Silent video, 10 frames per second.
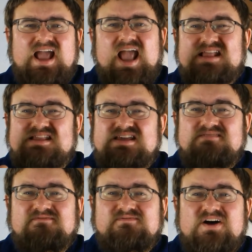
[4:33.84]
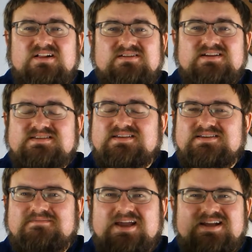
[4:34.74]
and he followed his
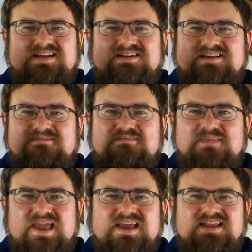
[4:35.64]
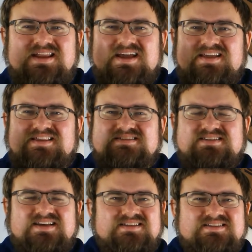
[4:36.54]
command and he made the
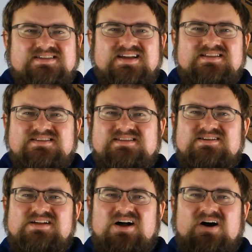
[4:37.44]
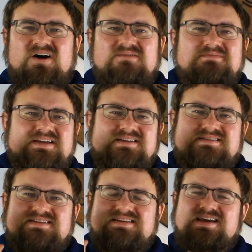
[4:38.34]
sun stand still all
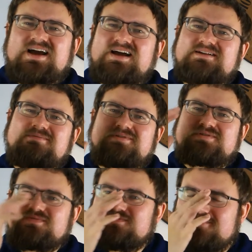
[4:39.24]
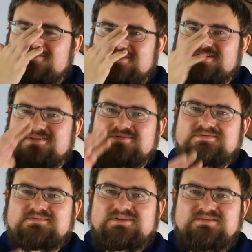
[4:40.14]
because God was for
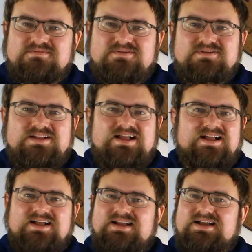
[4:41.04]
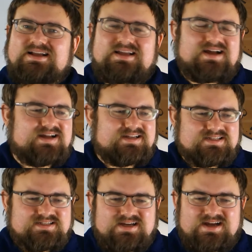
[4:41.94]
those people. Gosh,
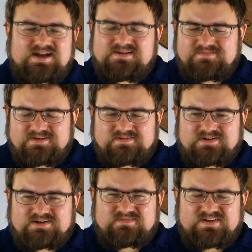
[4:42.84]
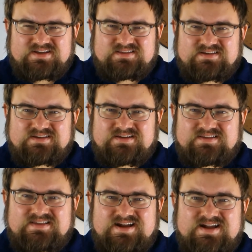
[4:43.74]
I've never heard of anything
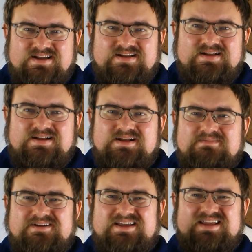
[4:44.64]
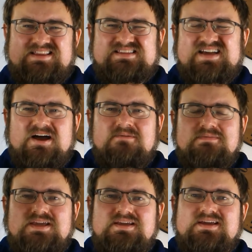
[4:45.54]
like that. But tell
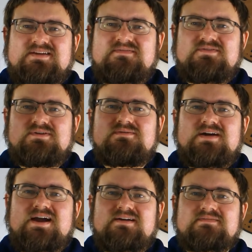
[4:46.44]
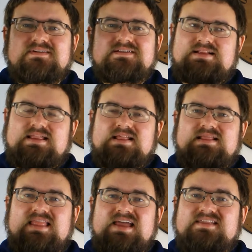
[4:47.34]
me if you have
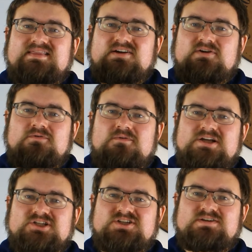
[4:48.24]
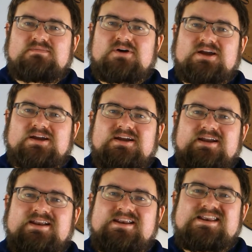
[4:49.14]
click the question mark
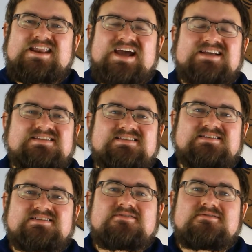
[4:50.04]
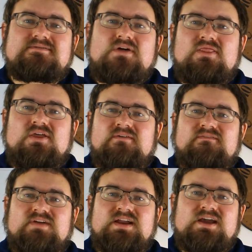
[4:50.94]
next to the
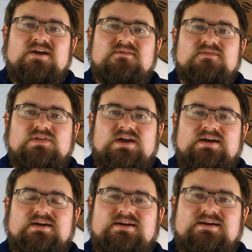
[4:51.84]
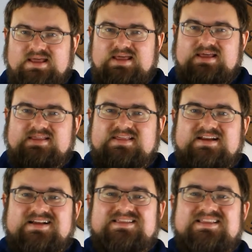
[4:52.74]
video there.
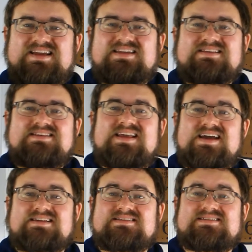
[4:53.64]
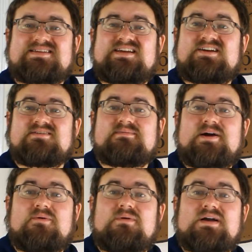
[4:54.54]
Then click next to hear
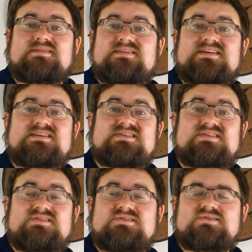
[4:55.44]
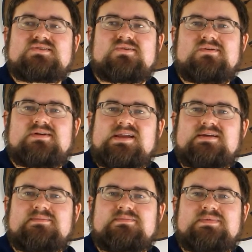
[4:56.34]
about what this story
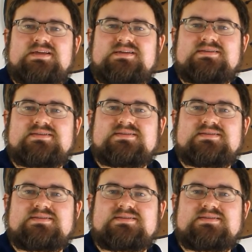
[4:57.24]
means.